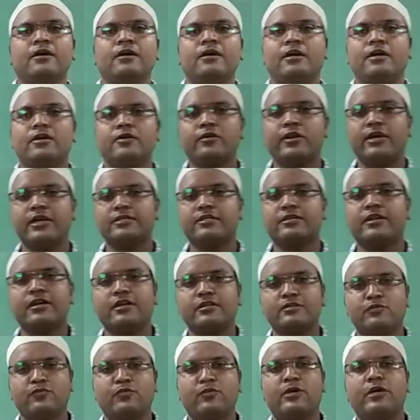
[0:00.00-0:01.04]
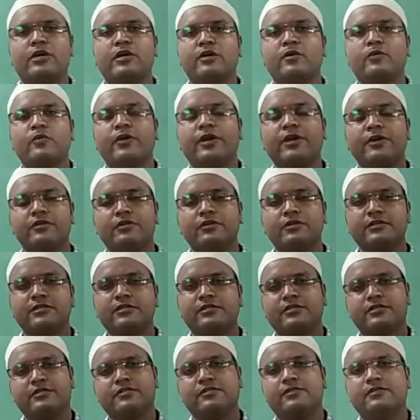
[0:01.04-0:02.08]
In today's class we are going to
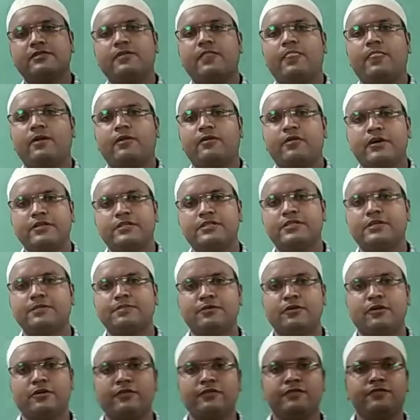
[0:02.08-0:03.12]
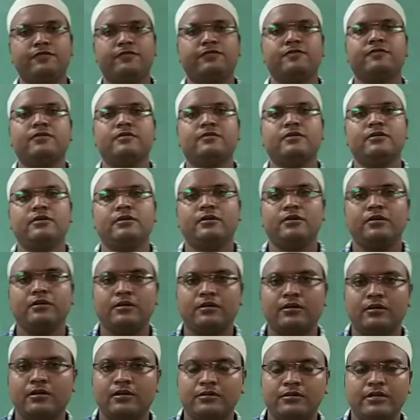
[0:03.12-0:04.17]
discuss the concept of
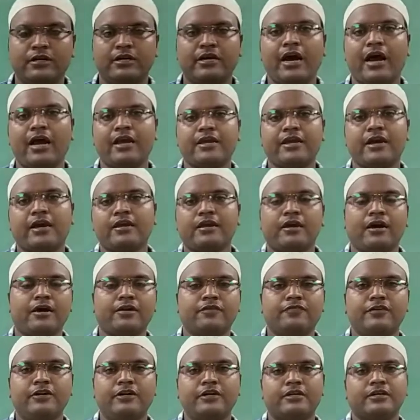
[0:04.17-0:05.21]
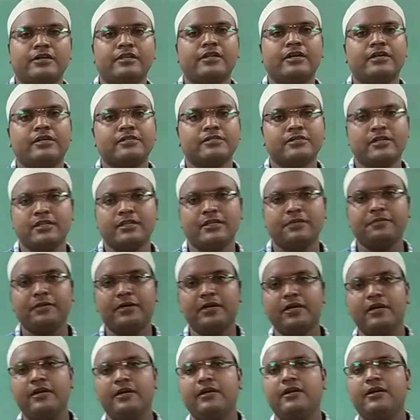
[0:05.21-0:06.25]
the IIR filter, that is nothing
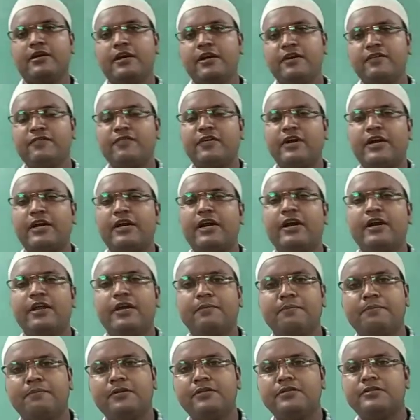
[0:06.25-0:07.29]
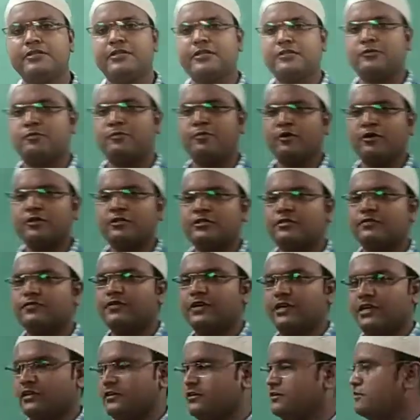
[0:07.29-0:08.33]
but infinite impulse response
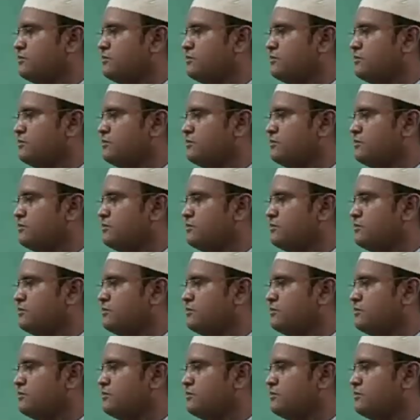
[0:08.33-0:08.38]
filter.